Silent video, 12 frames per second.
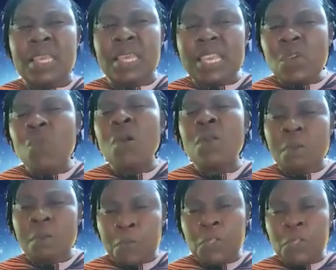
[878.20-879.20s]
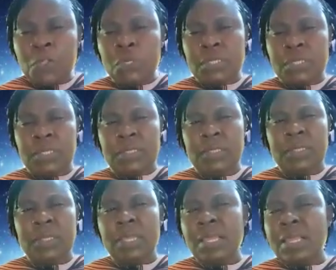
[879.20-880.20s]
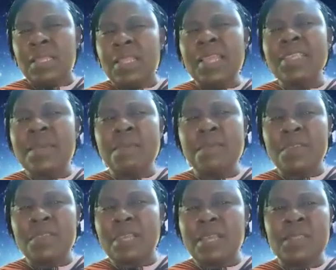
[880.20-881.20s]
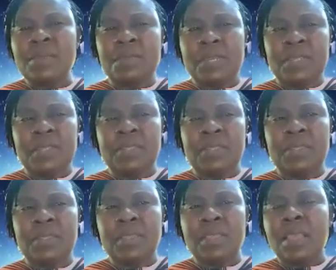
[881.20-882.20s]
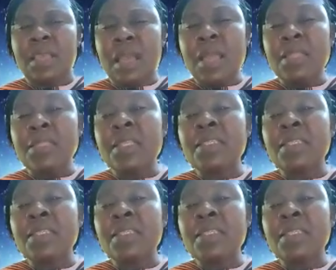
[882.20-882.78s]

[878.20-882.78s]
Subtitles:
equal opportunities like their male counterparts, and they